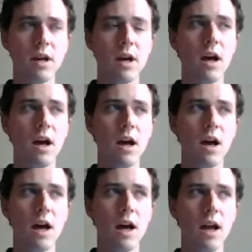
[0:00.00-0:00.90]

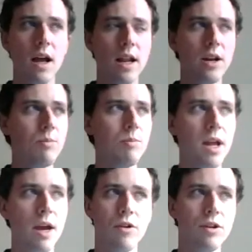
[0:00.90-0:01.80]
and I know
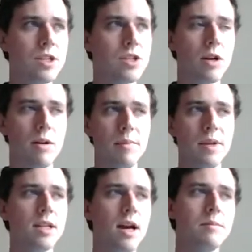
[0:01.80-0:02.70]
I've heard this talked about many
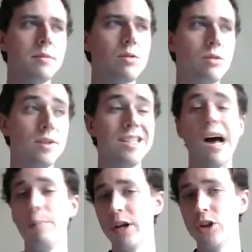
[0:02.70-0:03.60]
times, to sort of
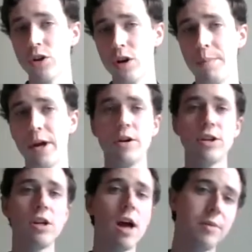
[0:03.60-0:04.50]
adopt a parish
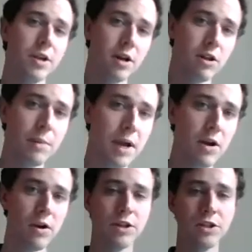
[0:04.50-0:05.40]
adopting another
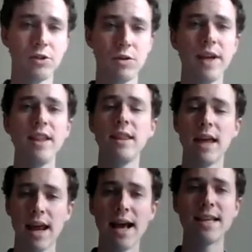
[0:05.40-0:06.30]
parish, and sort of I think
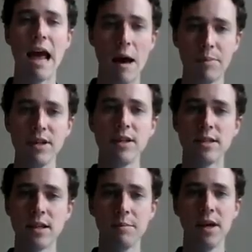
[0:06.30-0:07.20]
that has happened in
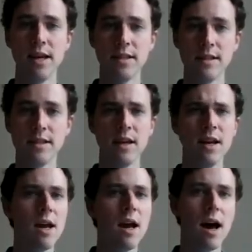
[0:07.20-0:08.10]
some cases,
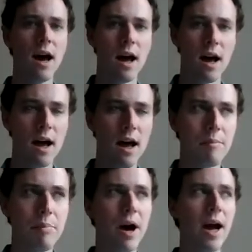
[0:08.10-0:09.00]

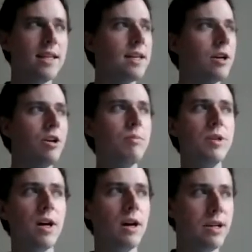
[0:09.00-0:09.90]
but I think it could be
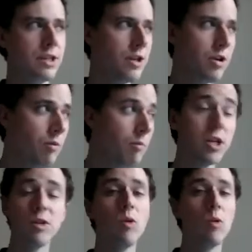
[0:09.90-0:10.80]
done,
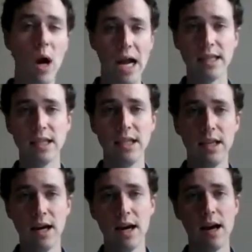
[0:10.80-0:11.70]
much more widely,
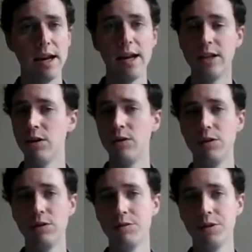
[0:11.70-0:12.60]
and I
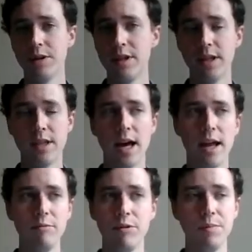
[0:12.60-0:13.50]
totally agree with you. I think that
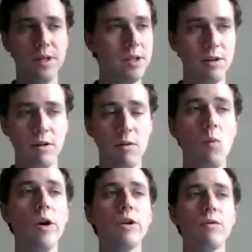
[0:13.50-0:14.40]
would be, a
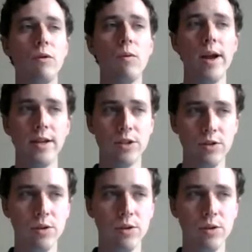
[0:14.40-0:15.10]
wonderful way to